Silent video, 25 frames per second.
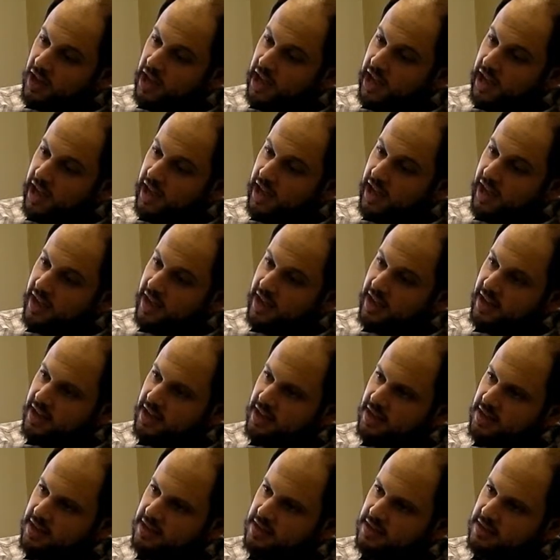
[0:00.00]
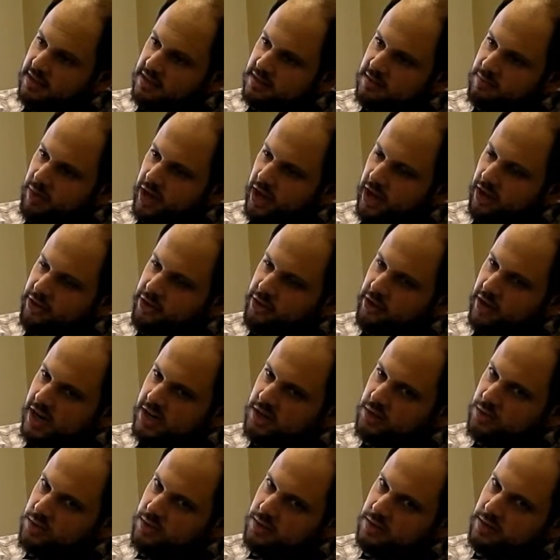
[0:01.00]
My
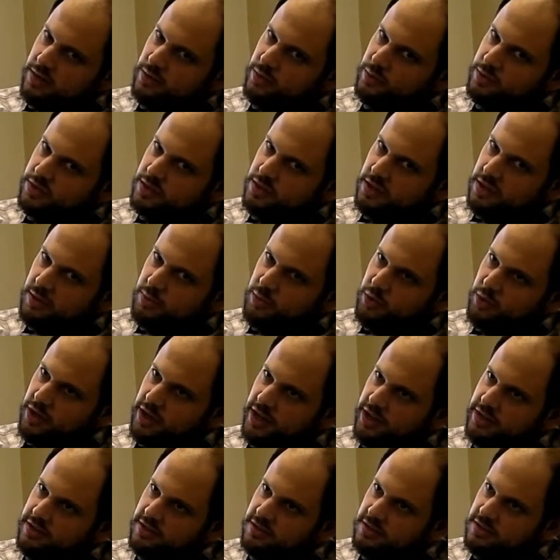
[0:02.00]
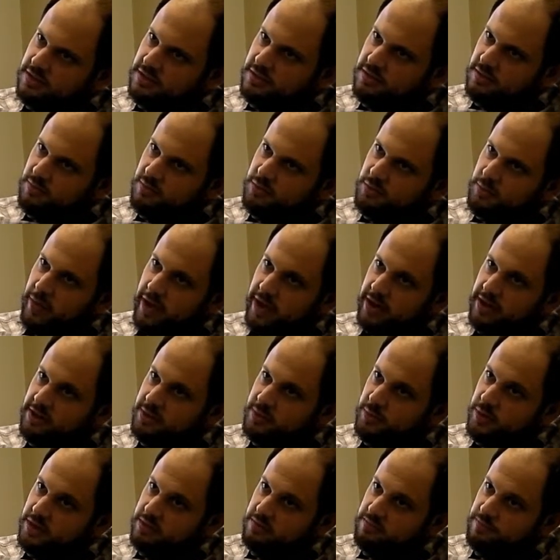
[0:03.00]
undergraduate degree was in communication systems
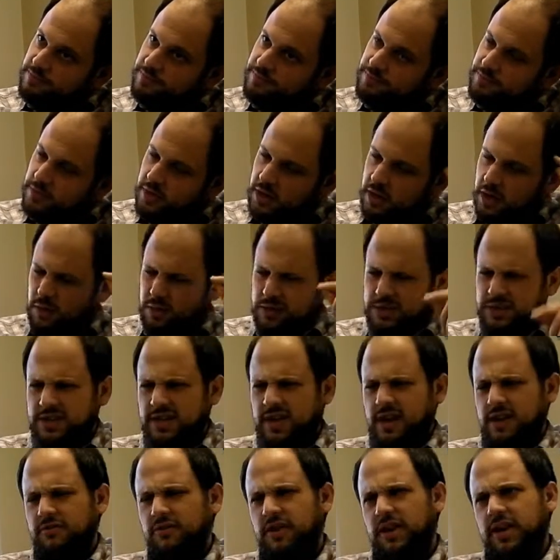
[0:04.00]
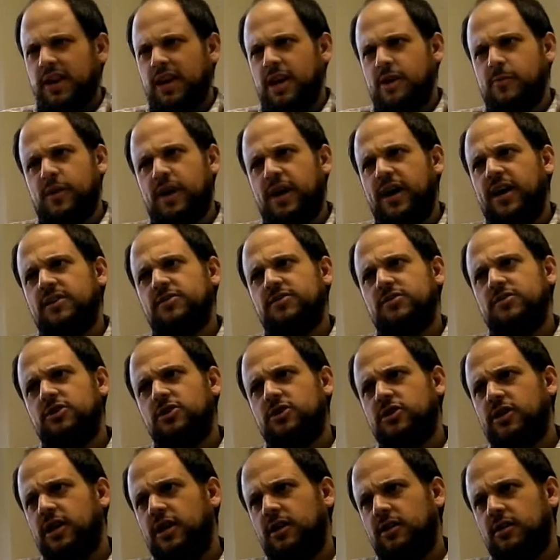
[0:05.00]
management, which is kind of like an MIS
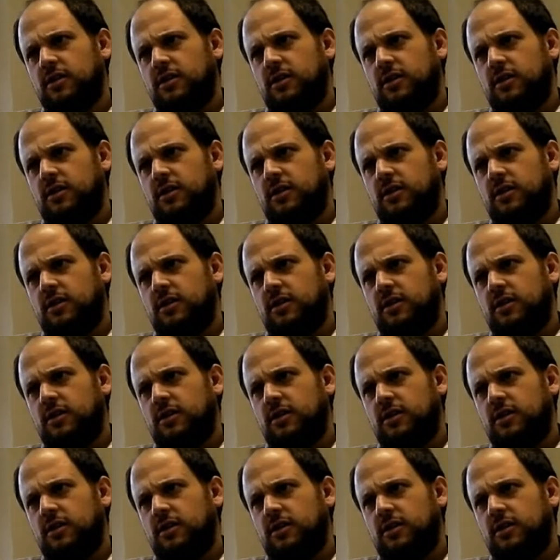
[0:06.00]
degree.